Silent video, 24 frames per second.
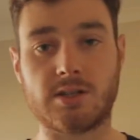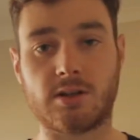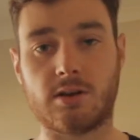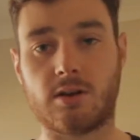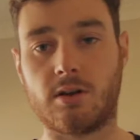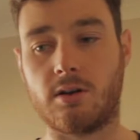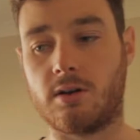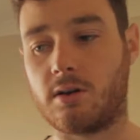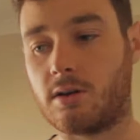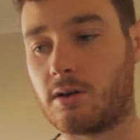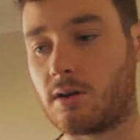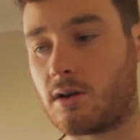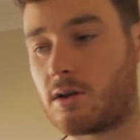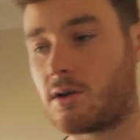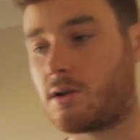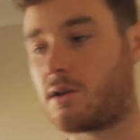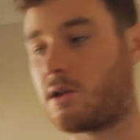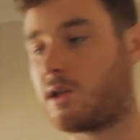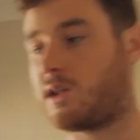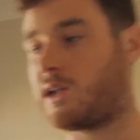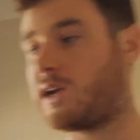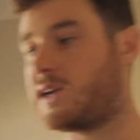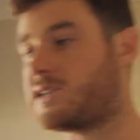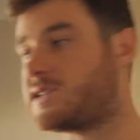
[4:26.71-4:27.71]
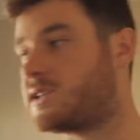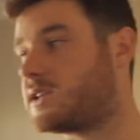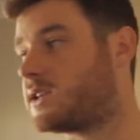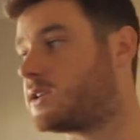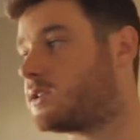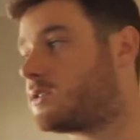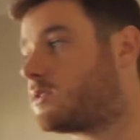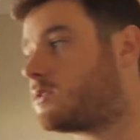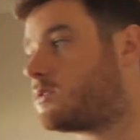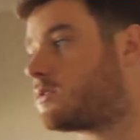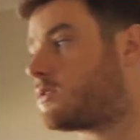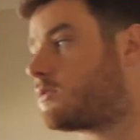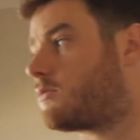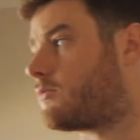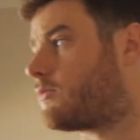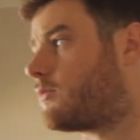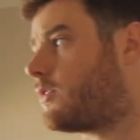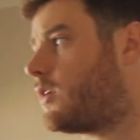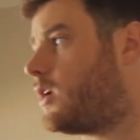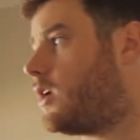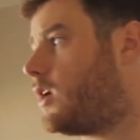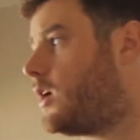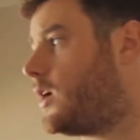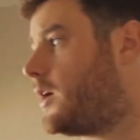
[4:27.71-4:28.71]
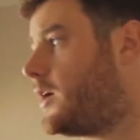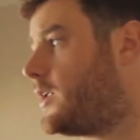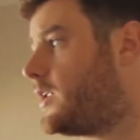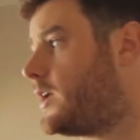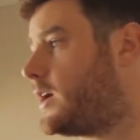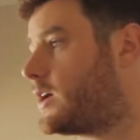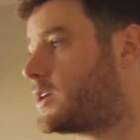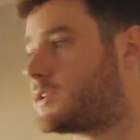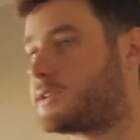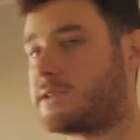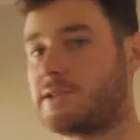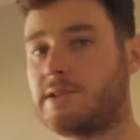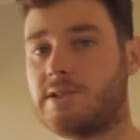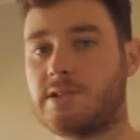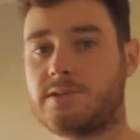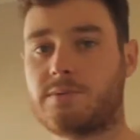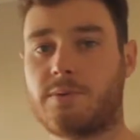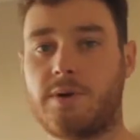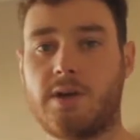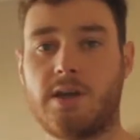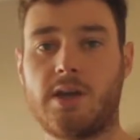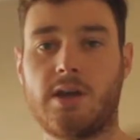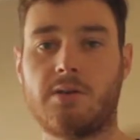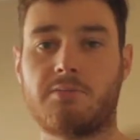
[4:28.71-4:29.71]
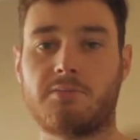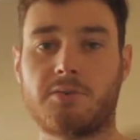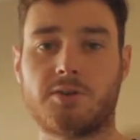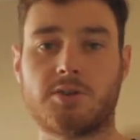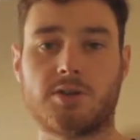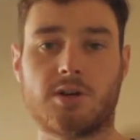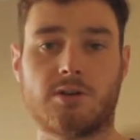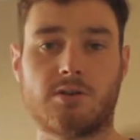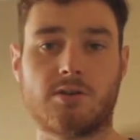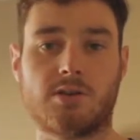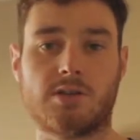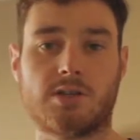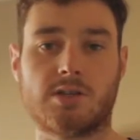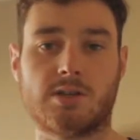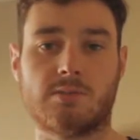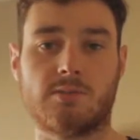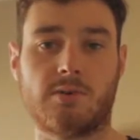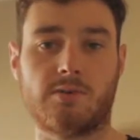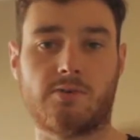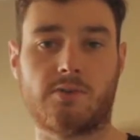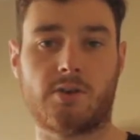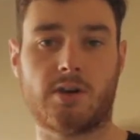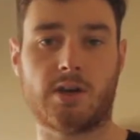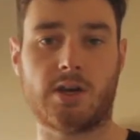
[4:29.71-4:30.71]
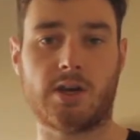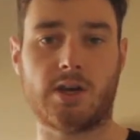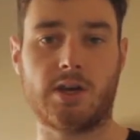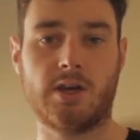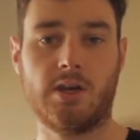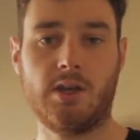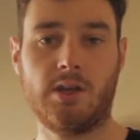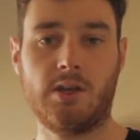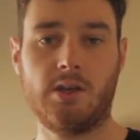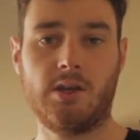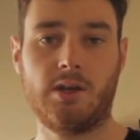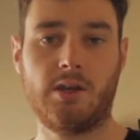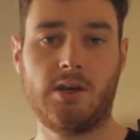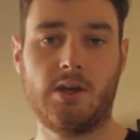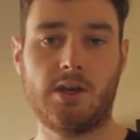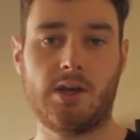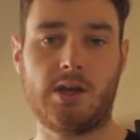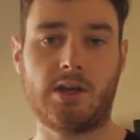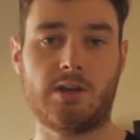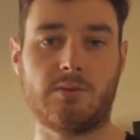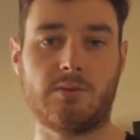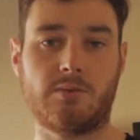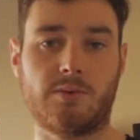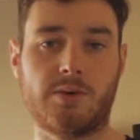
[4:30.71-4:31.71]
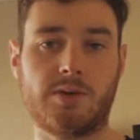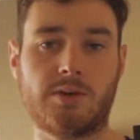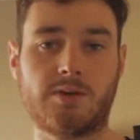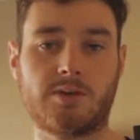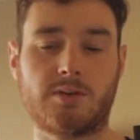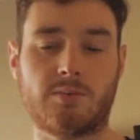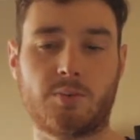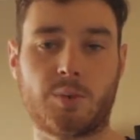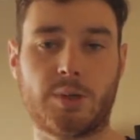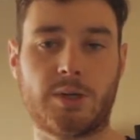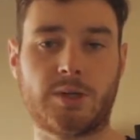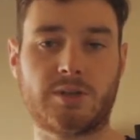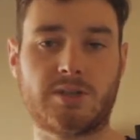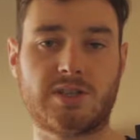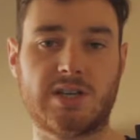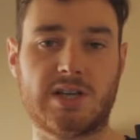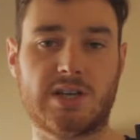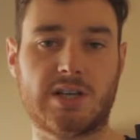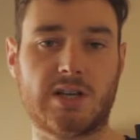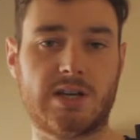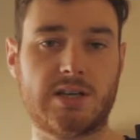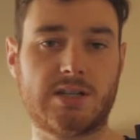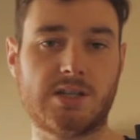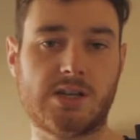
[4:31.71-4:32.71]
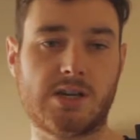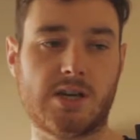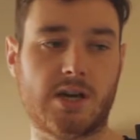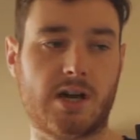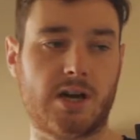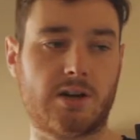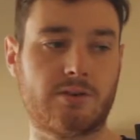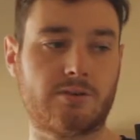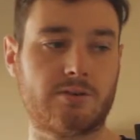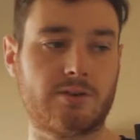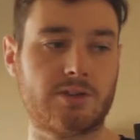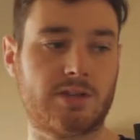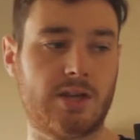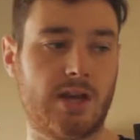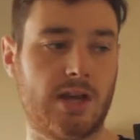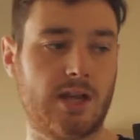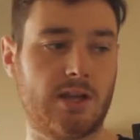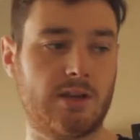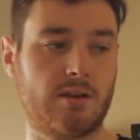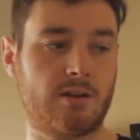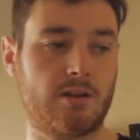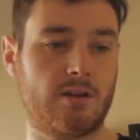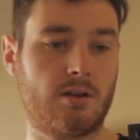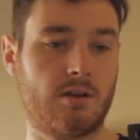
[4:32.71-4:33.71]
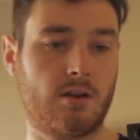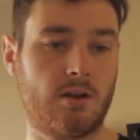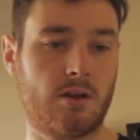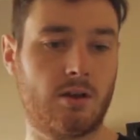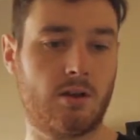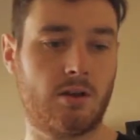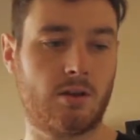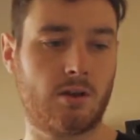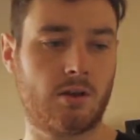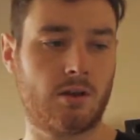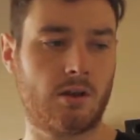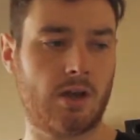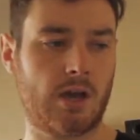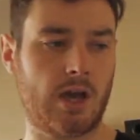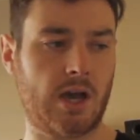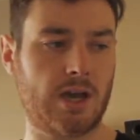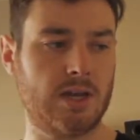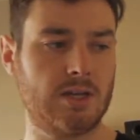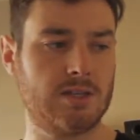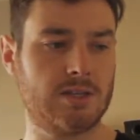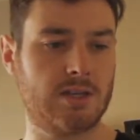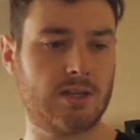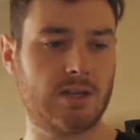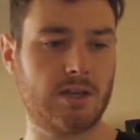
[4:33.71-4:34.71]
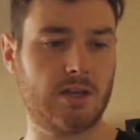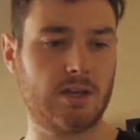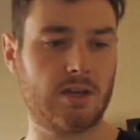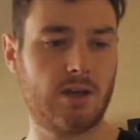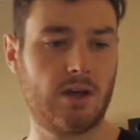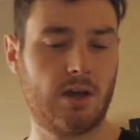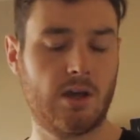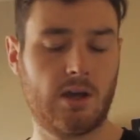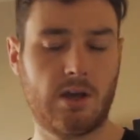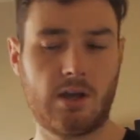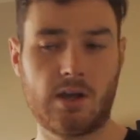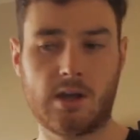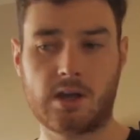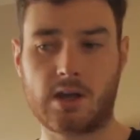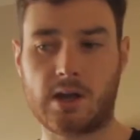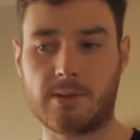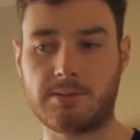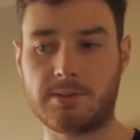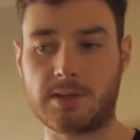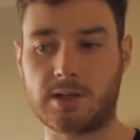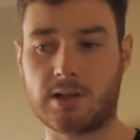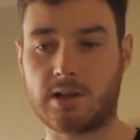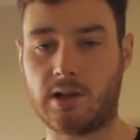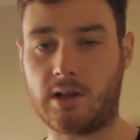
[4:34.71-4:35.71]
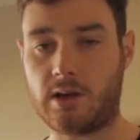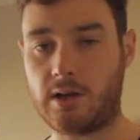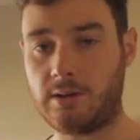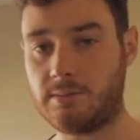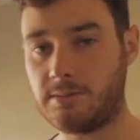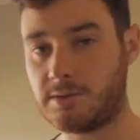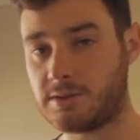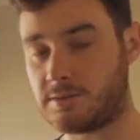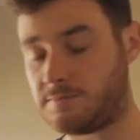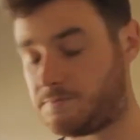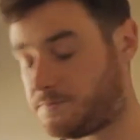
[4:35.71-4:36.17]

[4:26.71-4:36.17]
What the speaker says: I got a classic ride actually this weekend, which I'll use them. I've got a, in the Whittlesea Classic, 110Ks, I think, a couple of climbs.